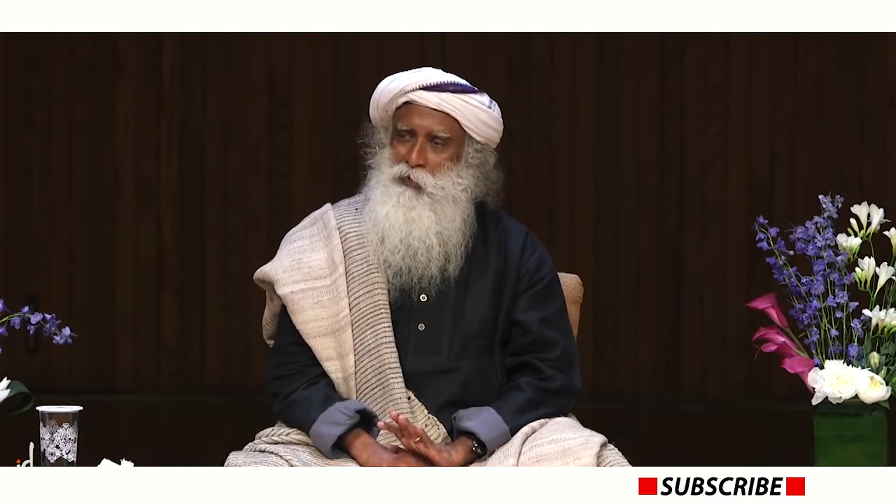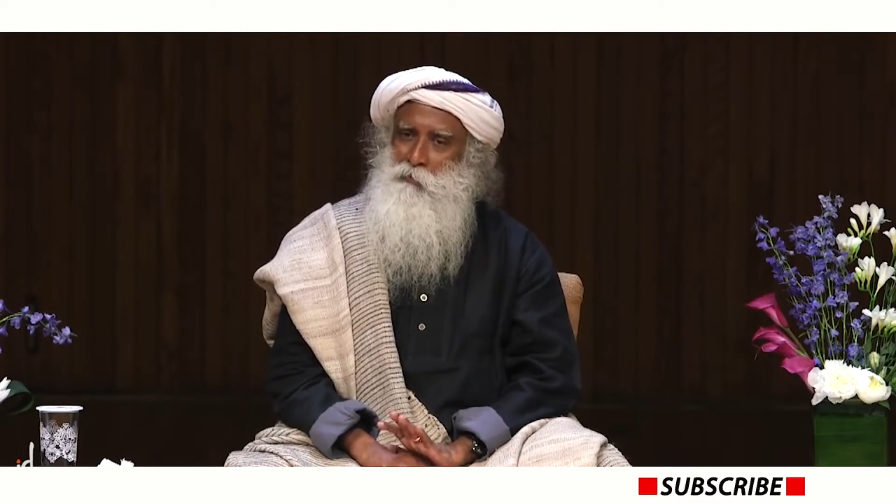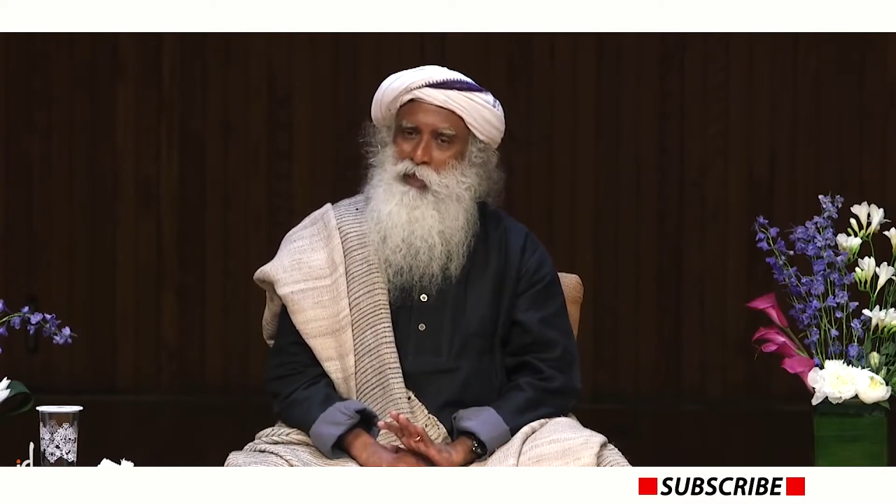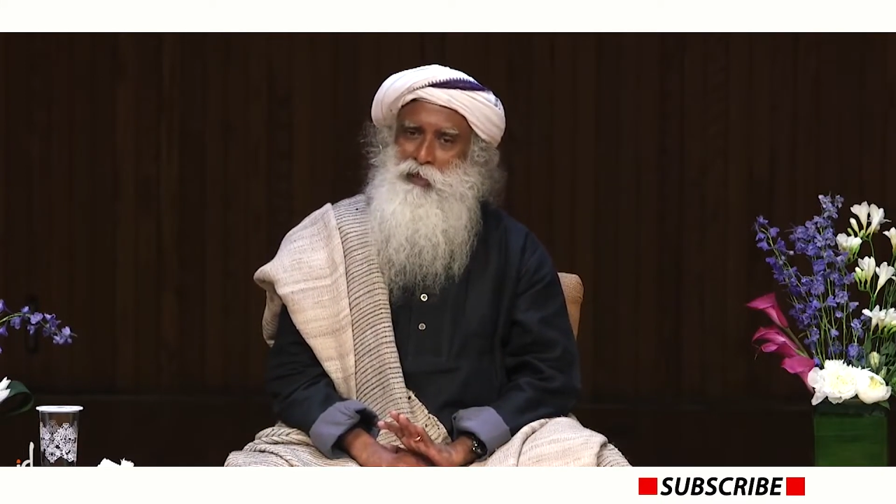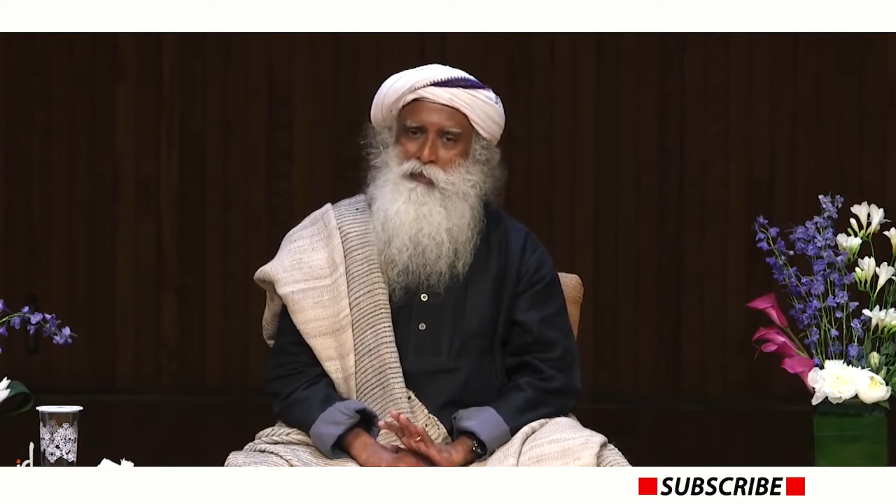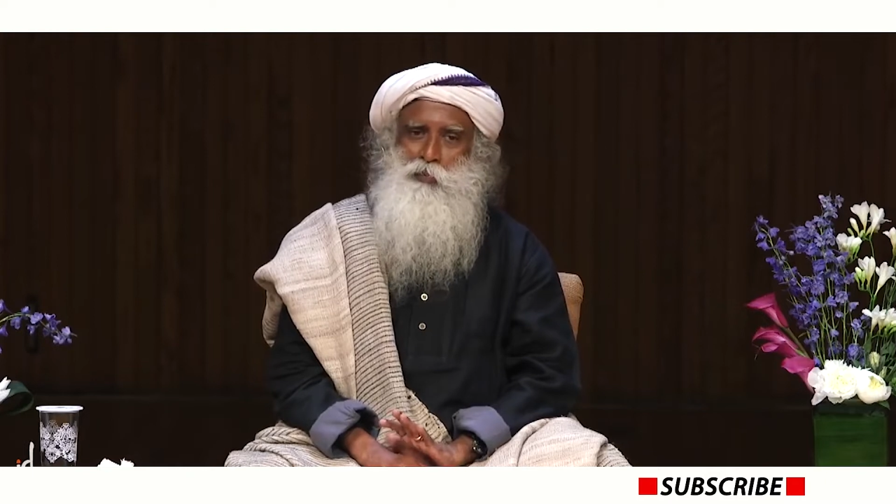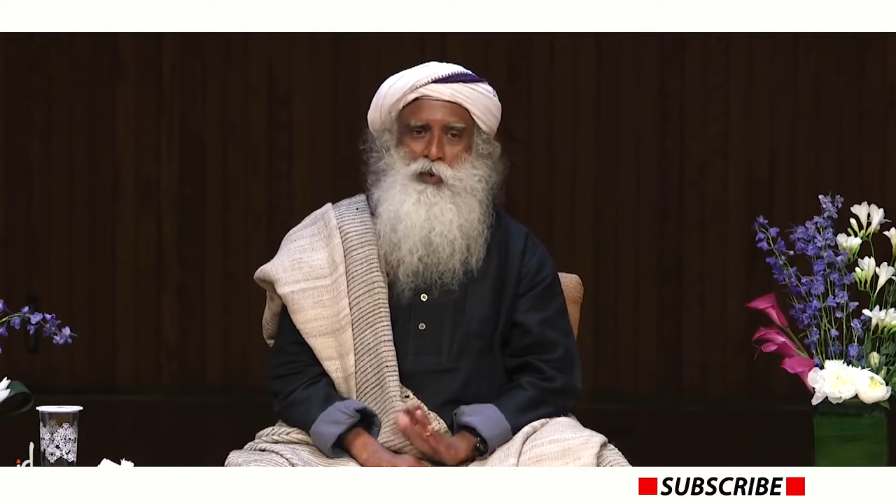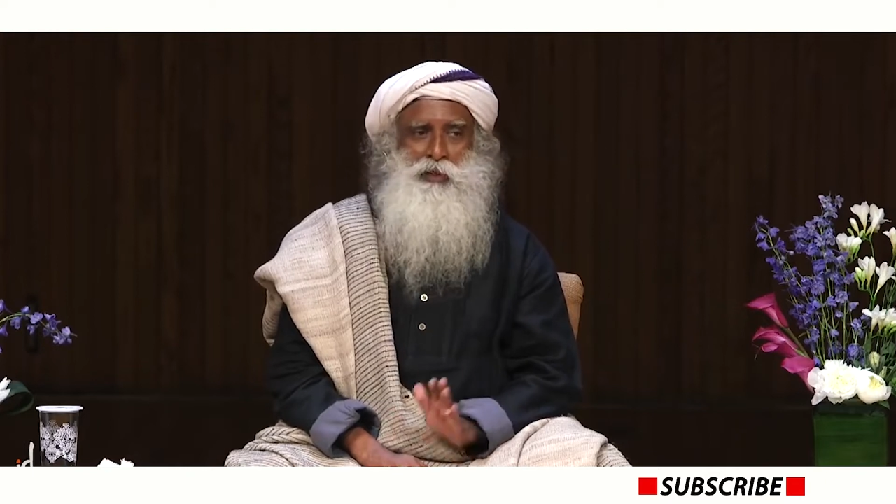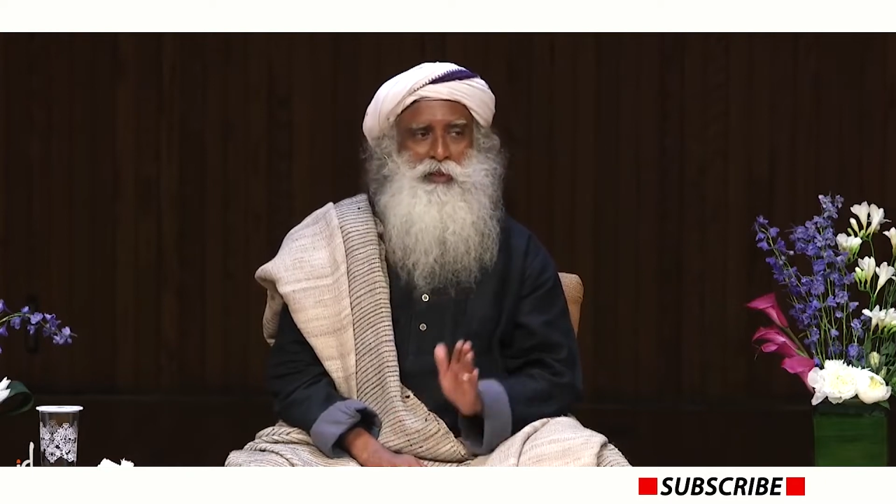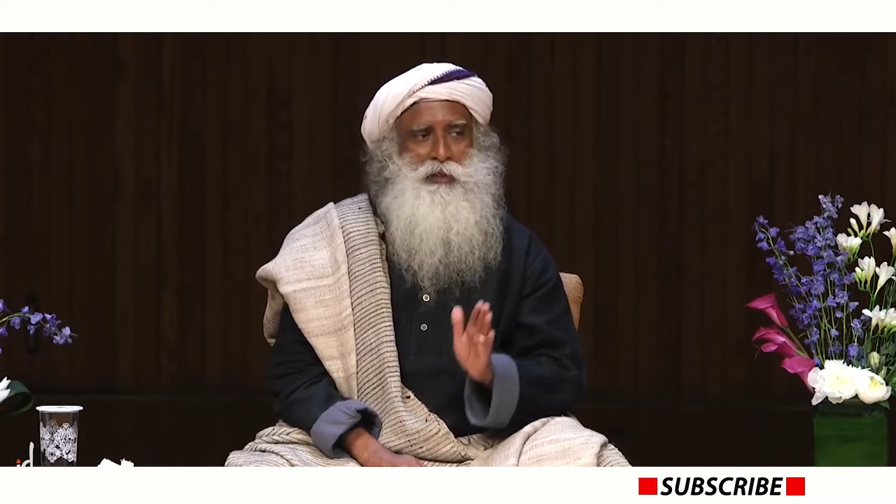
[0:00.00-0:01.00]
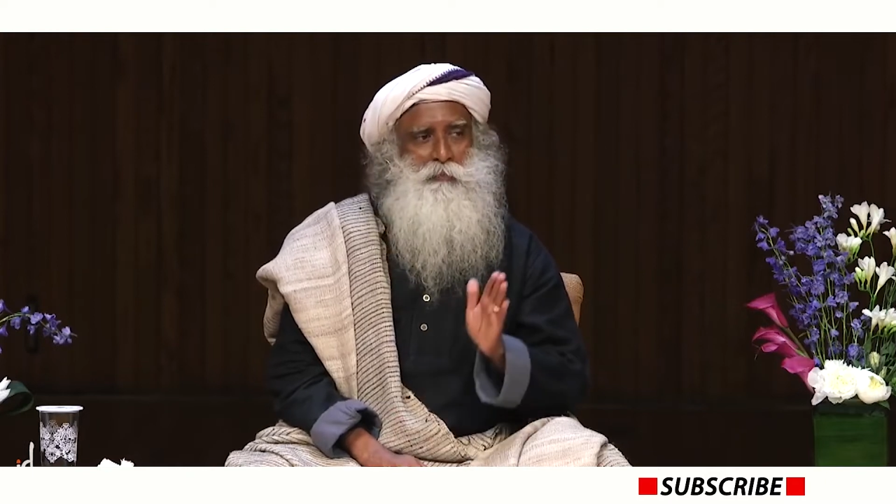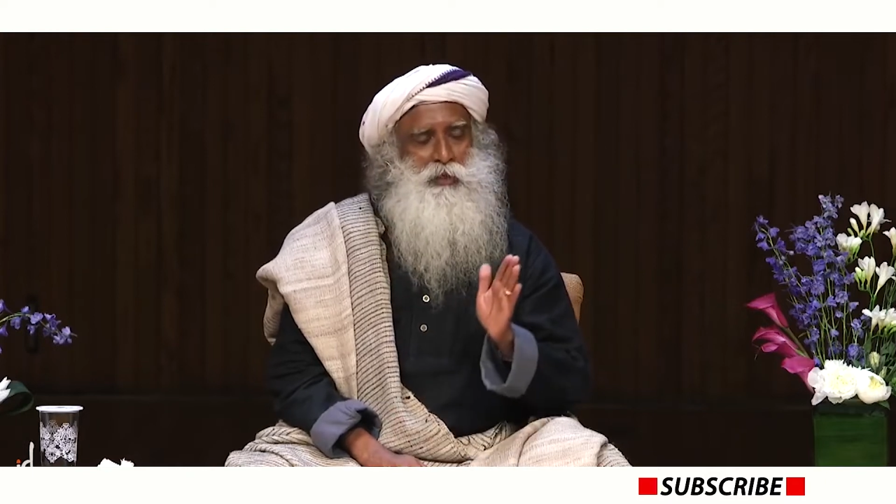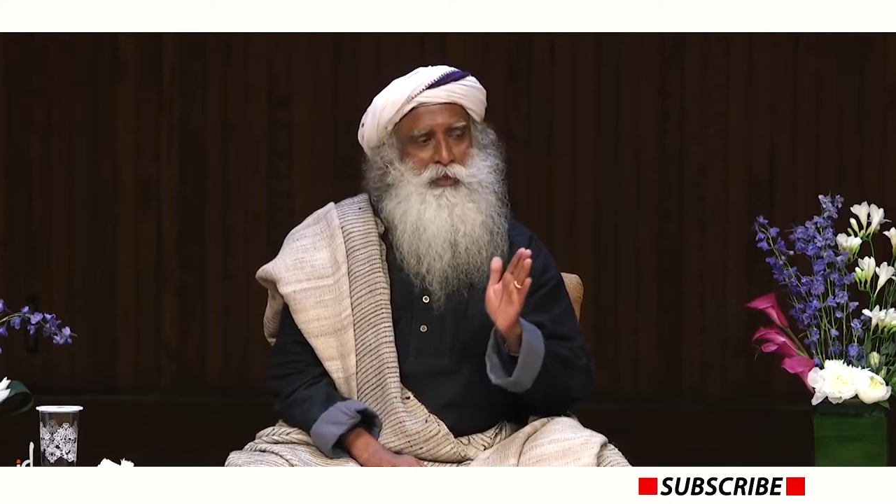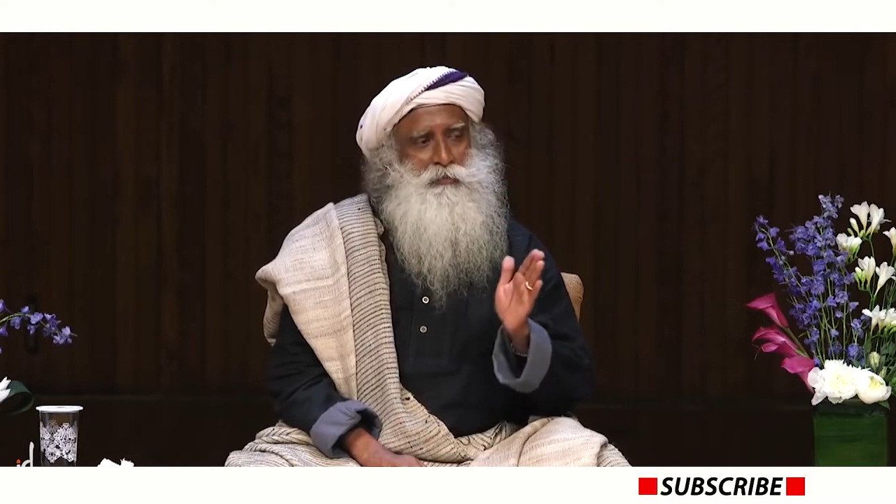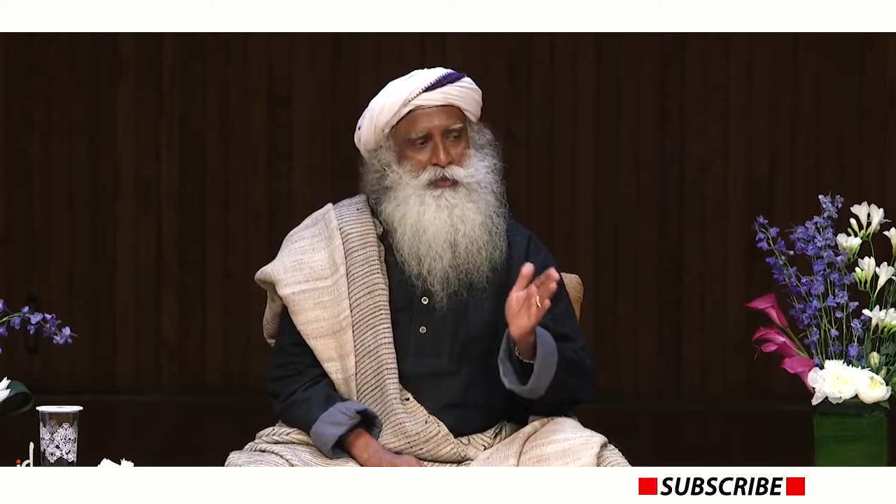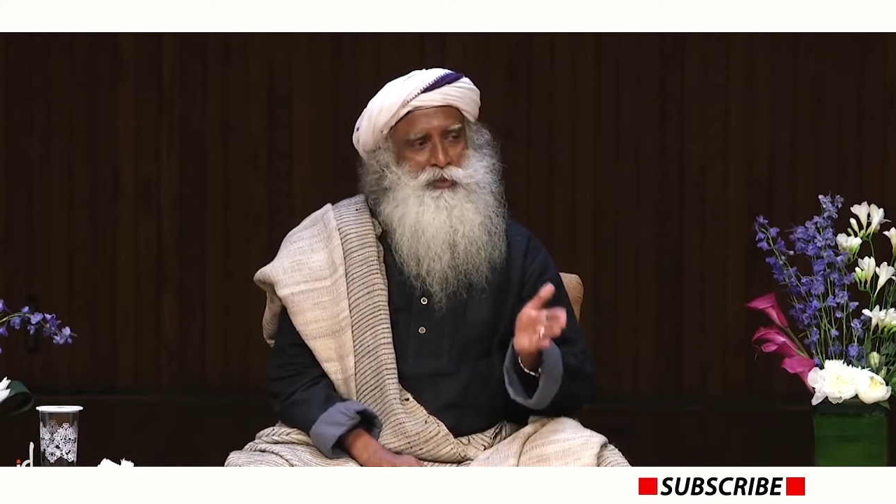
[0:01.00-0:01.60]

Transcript: but whether it becomes